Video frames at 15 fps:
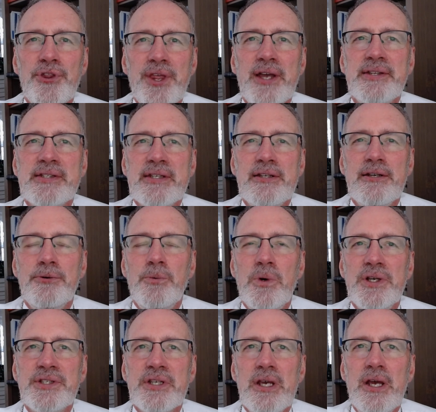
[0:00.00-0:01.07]
that Synod
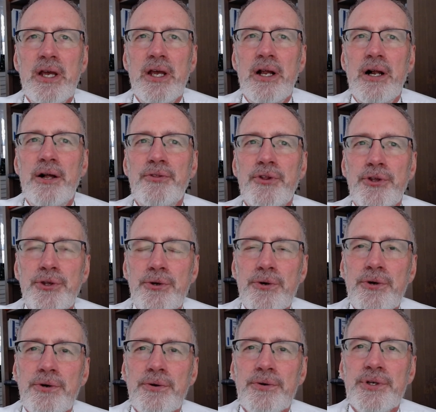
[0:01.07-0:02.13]
was the
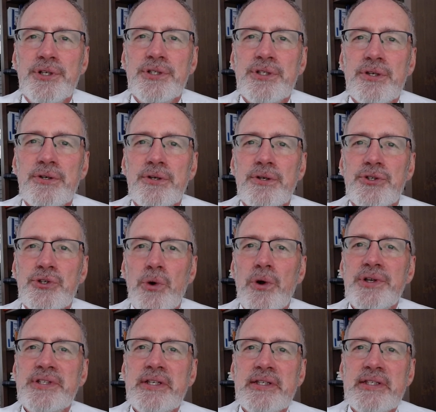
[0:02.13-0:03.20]
Eucharist,
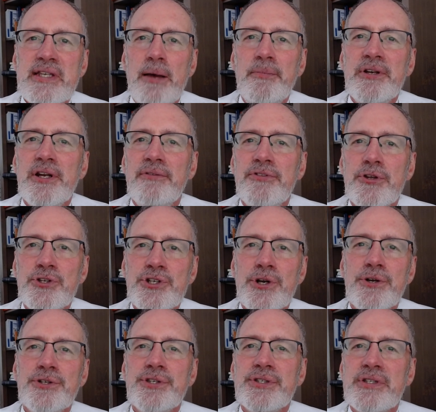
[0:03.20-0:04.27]
source and summit of the
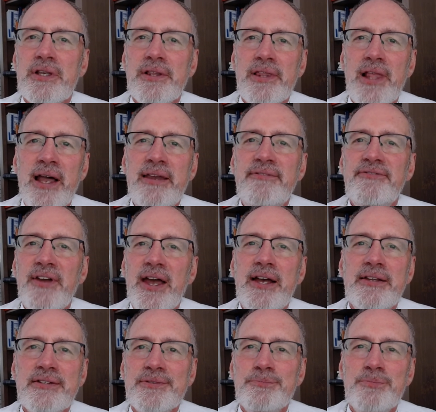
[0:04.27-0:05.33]
Church's life
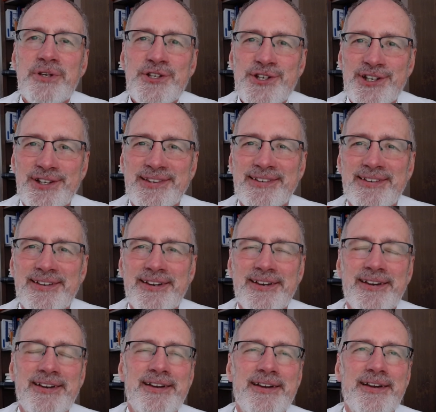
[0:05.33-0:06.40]
and mission.
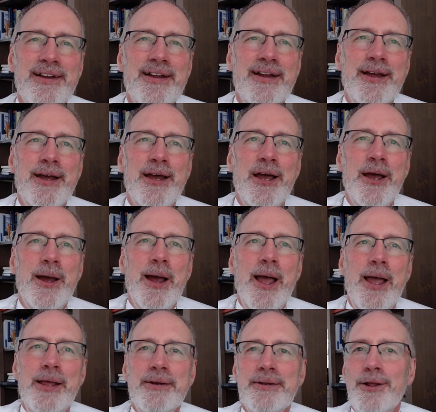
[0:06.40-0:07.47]

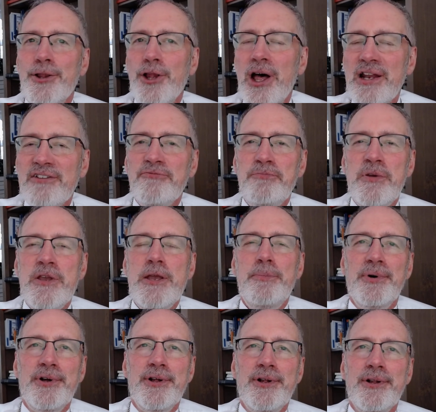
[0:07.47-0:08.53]
And a lot of
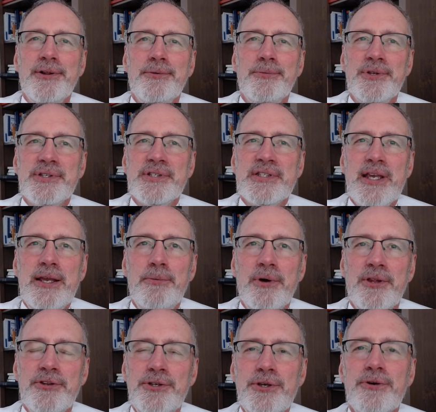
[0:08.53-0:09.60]
people will say, well,
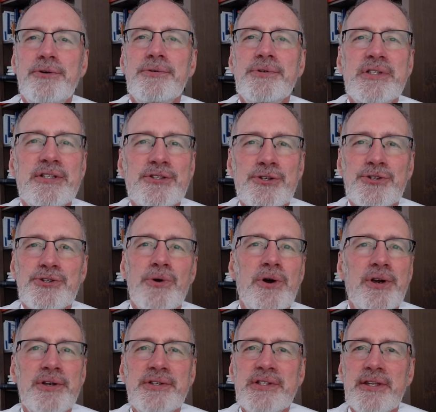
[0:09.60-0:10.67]
the Eucharist is the
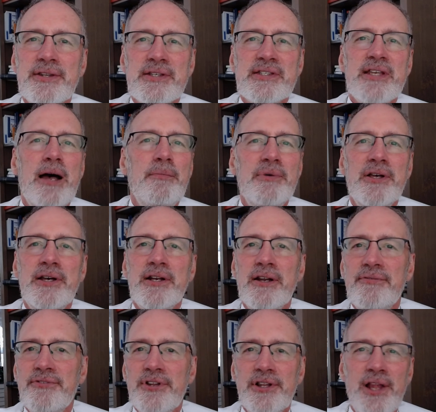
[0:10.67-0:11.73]
source and the summit
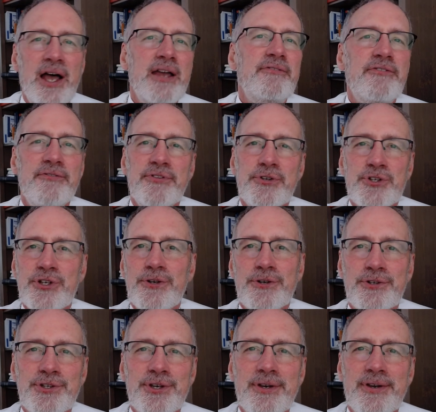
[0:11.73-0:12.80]
of the life of the
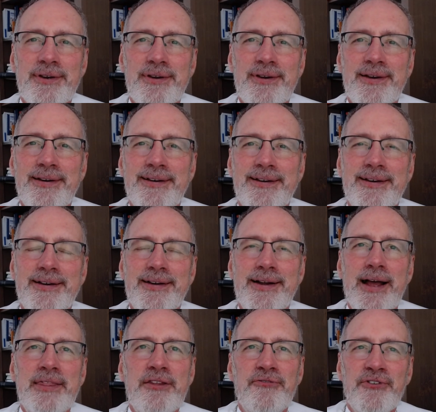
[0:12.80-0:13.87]
Church
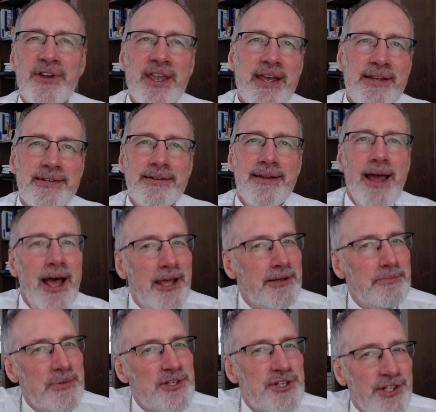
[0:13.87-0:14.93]
and to forget
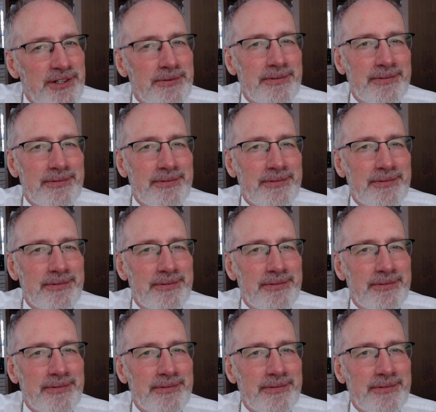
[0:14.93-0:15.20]
and mission.